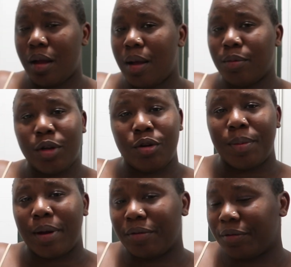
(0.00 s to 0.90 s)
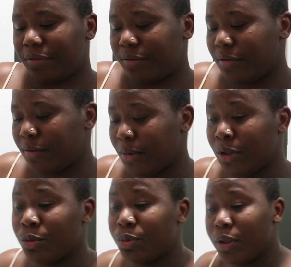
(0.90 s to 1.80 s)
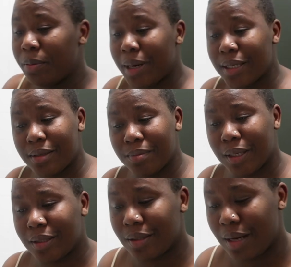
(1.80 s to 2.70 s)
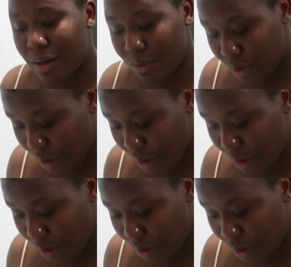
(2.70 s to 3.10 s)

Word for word: I'm gonna bath. I'm gonna put the bath mats down